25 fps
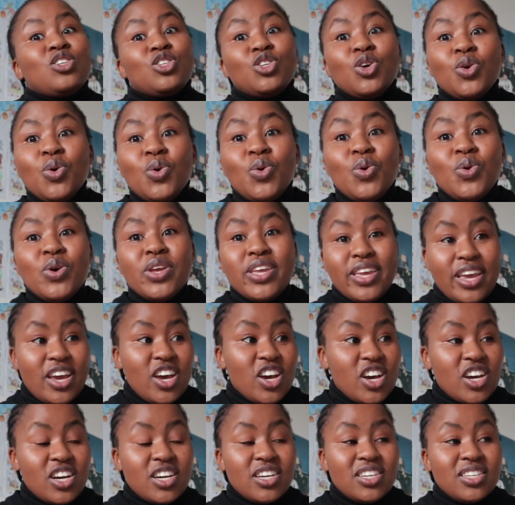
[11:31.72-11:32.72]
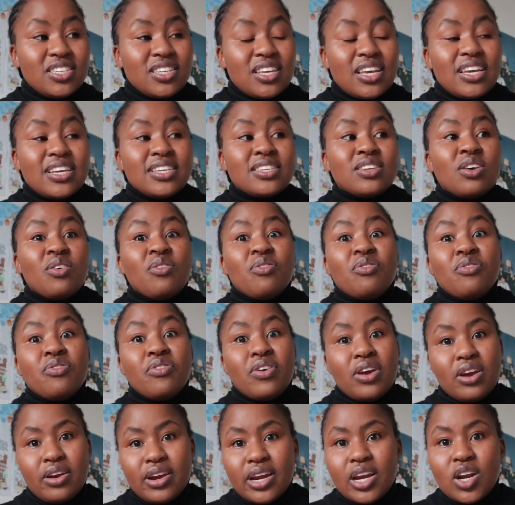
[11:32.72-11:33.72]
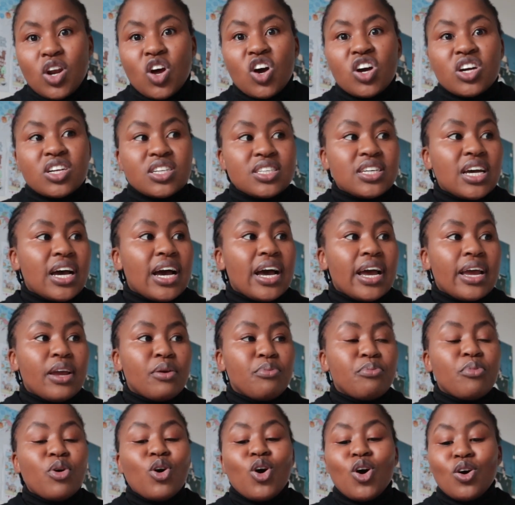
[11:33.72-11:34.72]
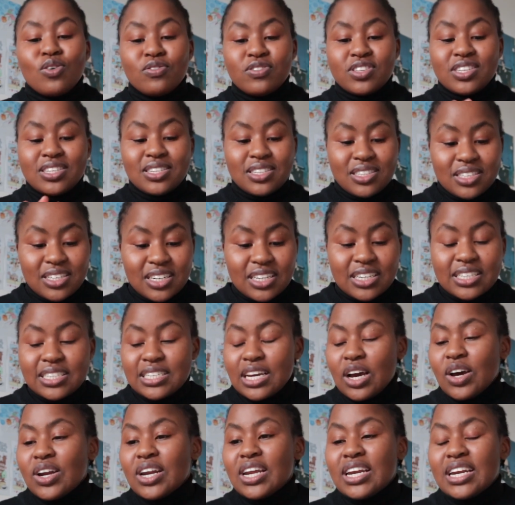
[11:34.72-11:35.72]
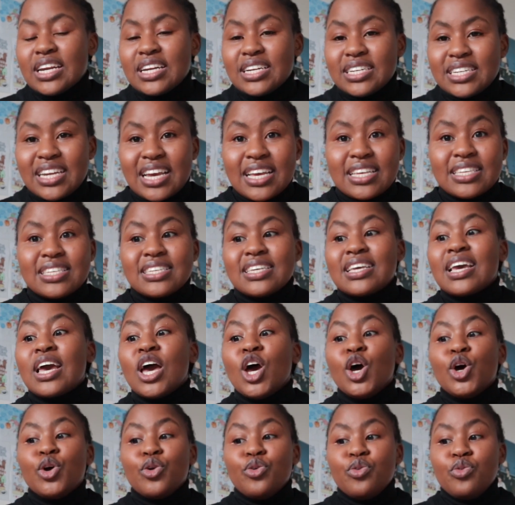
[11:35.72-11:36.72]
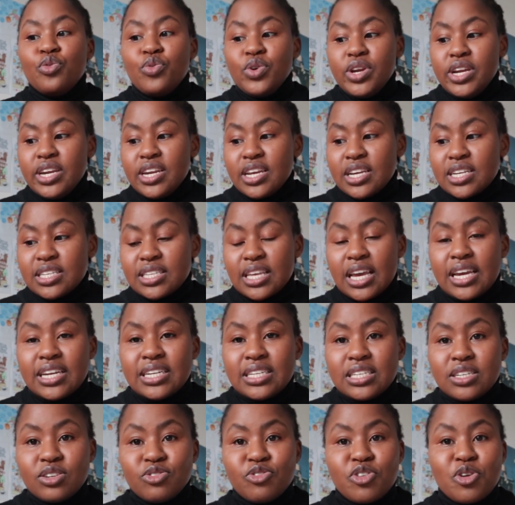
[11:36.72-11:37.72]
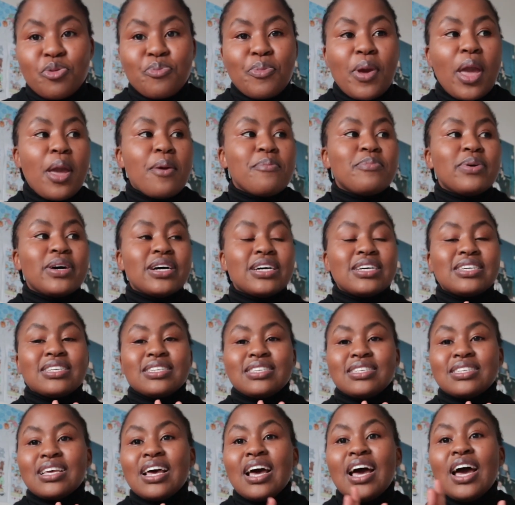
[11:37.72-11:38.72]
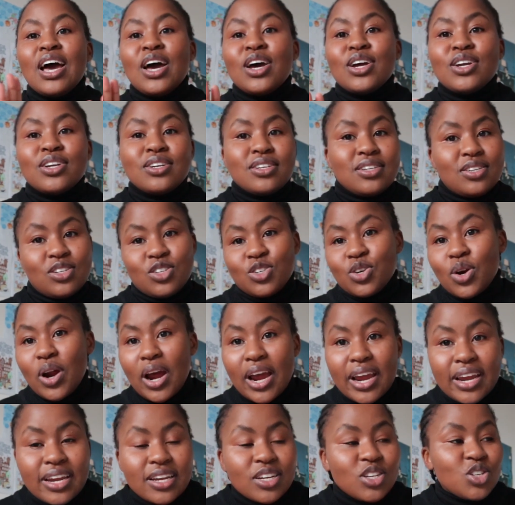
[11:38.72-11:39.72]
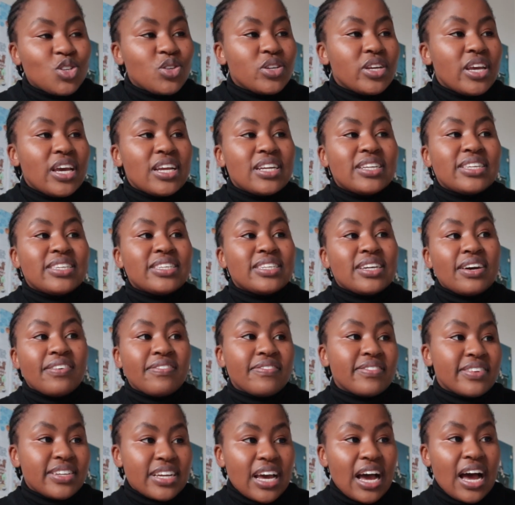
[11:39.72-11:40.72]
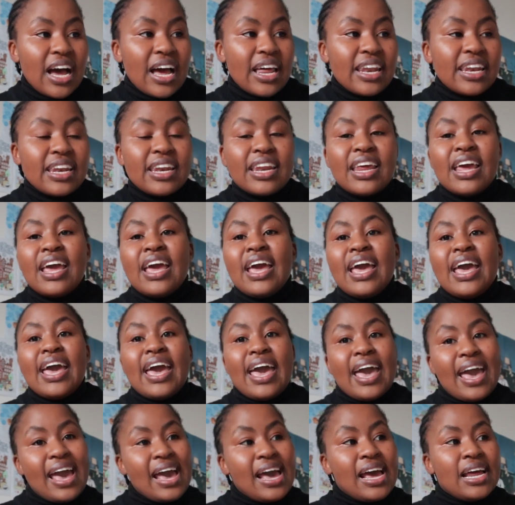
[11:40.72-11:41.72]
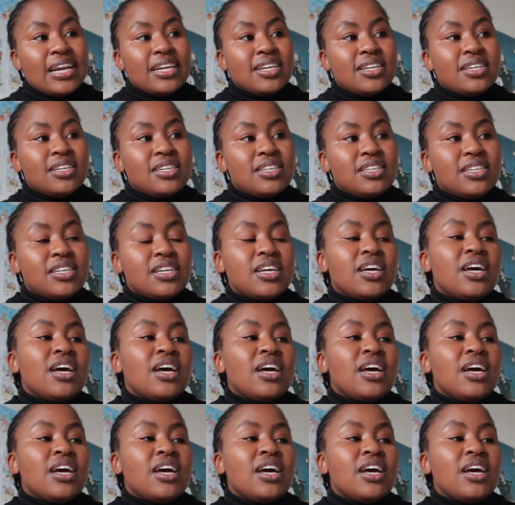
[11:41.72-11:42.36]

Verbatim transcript: two years is a very long time of sitting down at a desk, reading scientific papers, trying to get stuff done. And